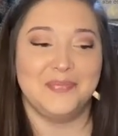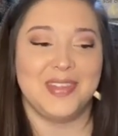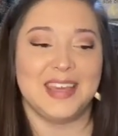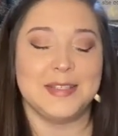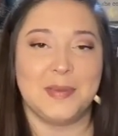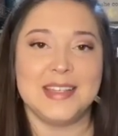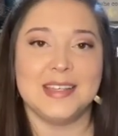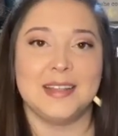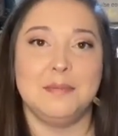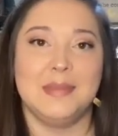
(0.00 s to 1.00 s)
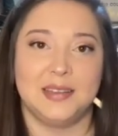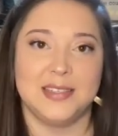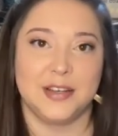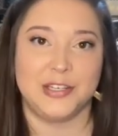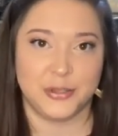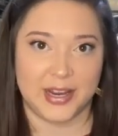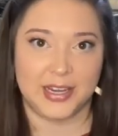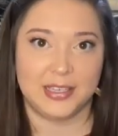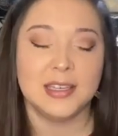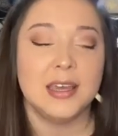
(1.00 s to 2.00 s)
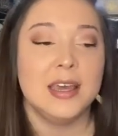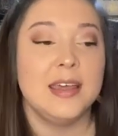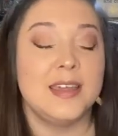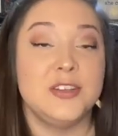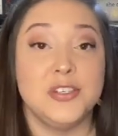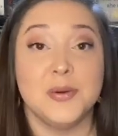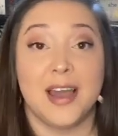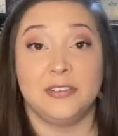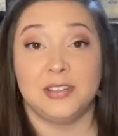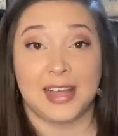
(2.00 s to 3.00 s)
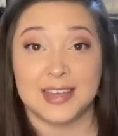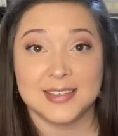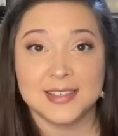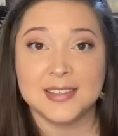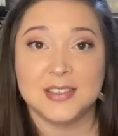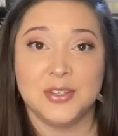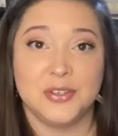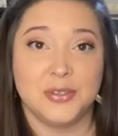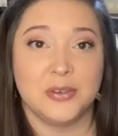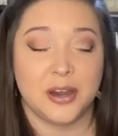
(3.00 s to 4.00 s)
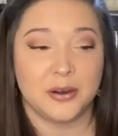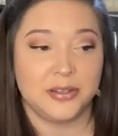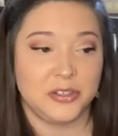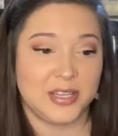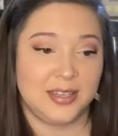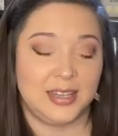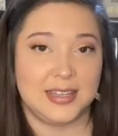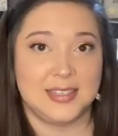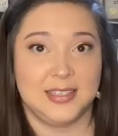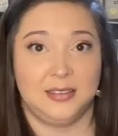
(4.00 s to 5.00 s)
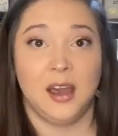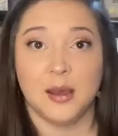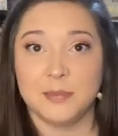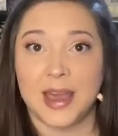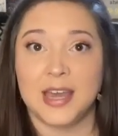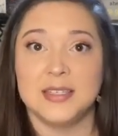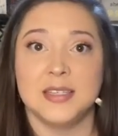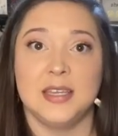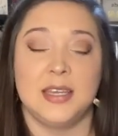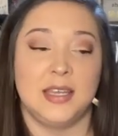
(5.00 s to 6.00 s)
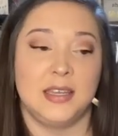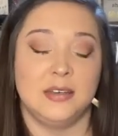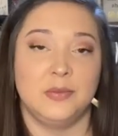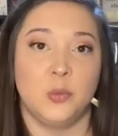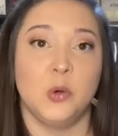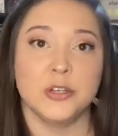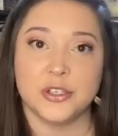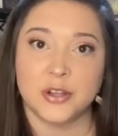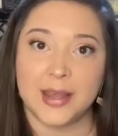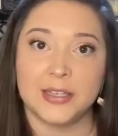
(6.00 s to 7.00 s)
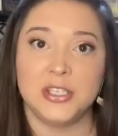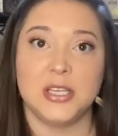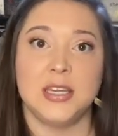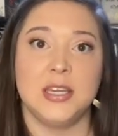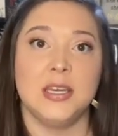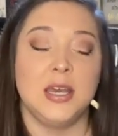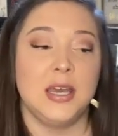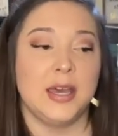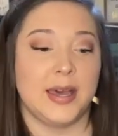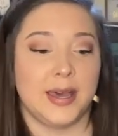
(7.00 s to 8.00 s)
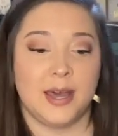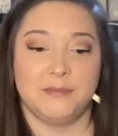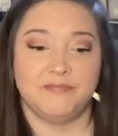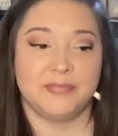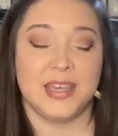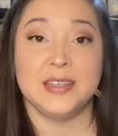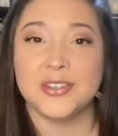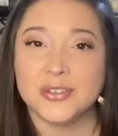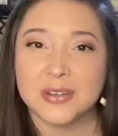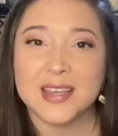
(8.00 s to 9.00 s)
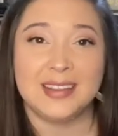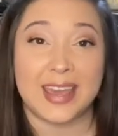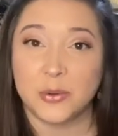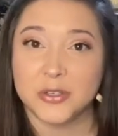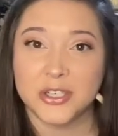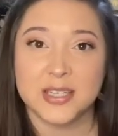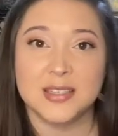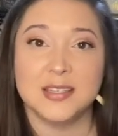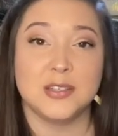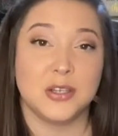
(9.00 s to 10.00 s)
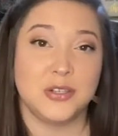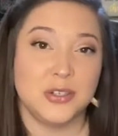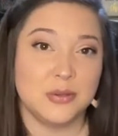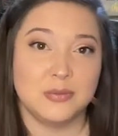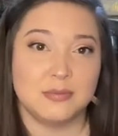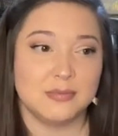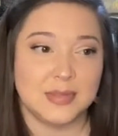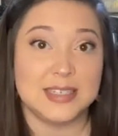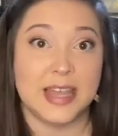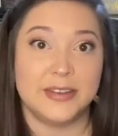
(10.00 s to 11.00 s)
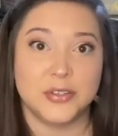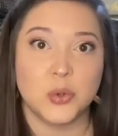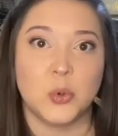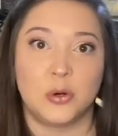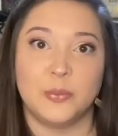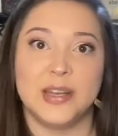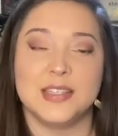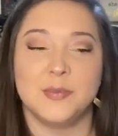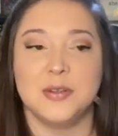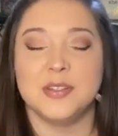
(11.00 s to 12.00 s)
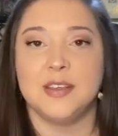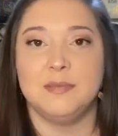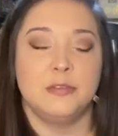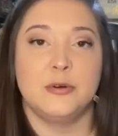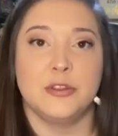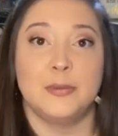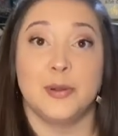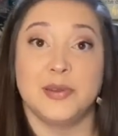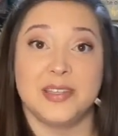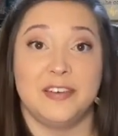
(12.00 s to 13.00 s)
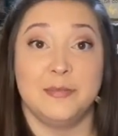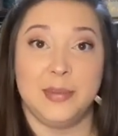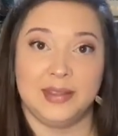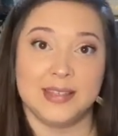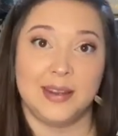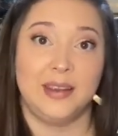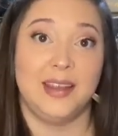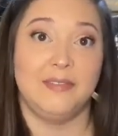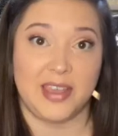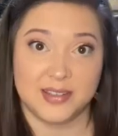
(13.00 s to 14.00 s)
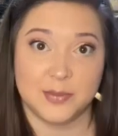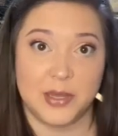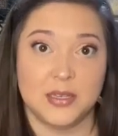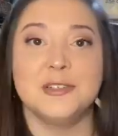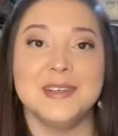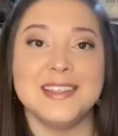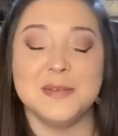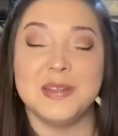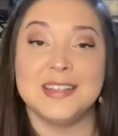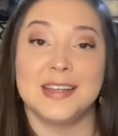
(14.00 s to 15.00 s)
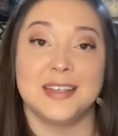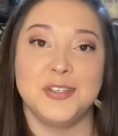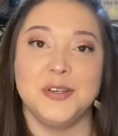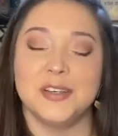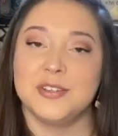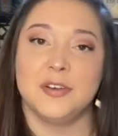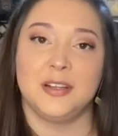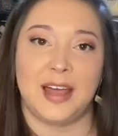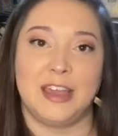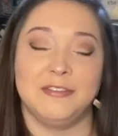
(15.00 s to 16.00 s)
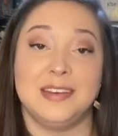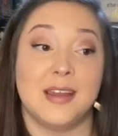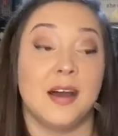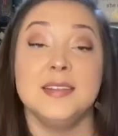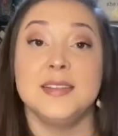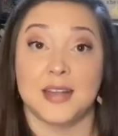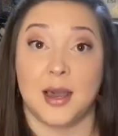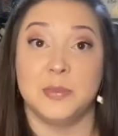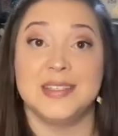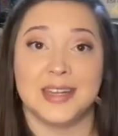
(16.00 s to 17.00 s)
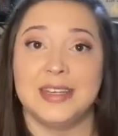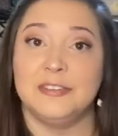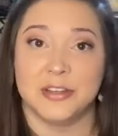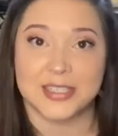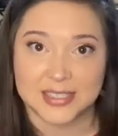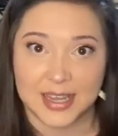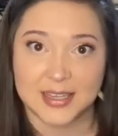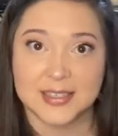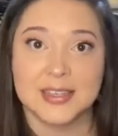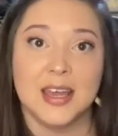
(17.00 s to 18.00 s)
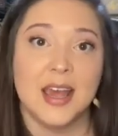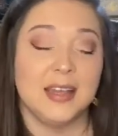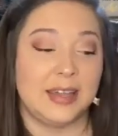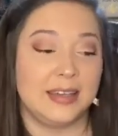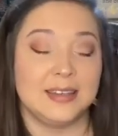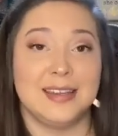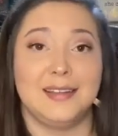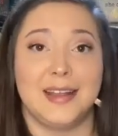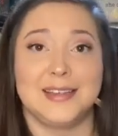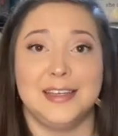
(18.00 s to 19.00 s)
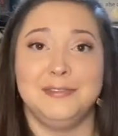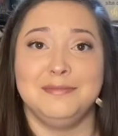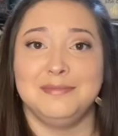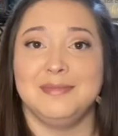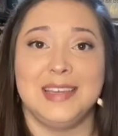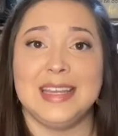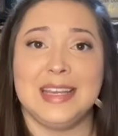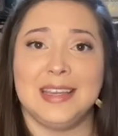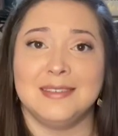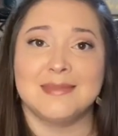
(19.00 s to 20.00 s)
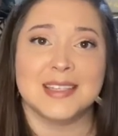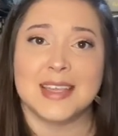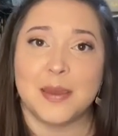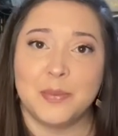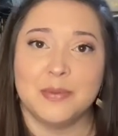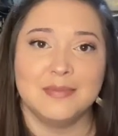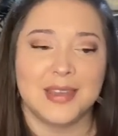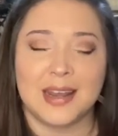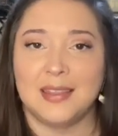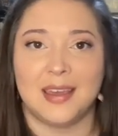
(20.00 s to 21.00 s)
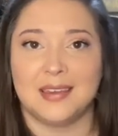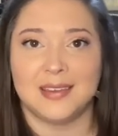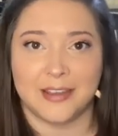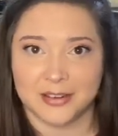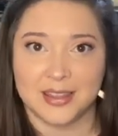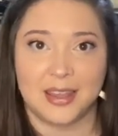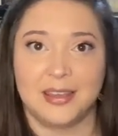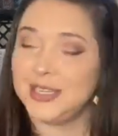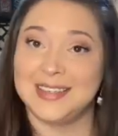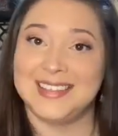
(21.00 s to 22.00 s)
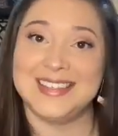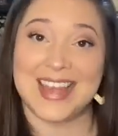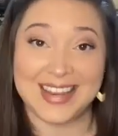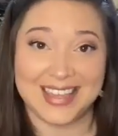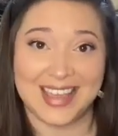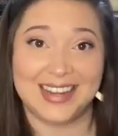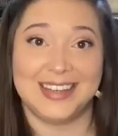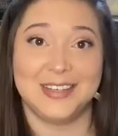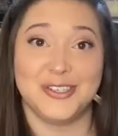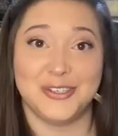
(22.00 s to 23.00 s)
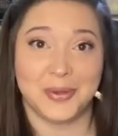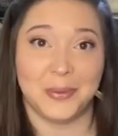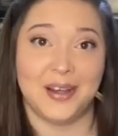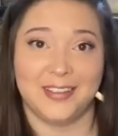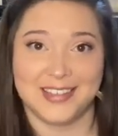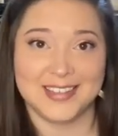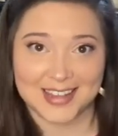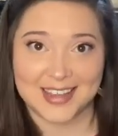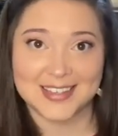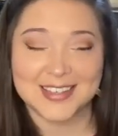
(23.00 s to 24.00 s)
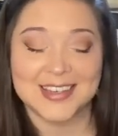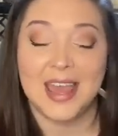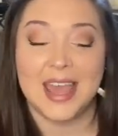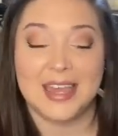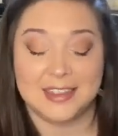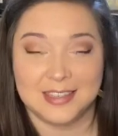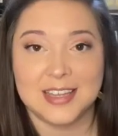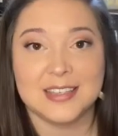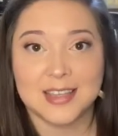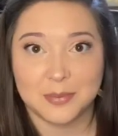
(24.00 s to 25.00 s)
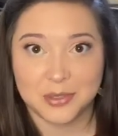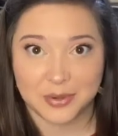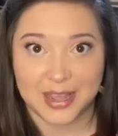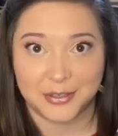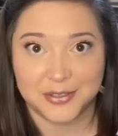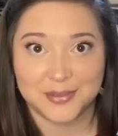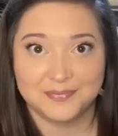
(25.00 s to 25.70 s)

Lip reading: it's basically military training. They do have classes. You do go and you take classes in combat, in war strategy, history, languages, so you do attend school, but it's mostly for the purpose of military advancement. So Rin spends the next 2 years of her life non-stop studying for this test, like neglecting eating, sleep, anything, everything. She is dedicated to doing well on this test. And then the test comes around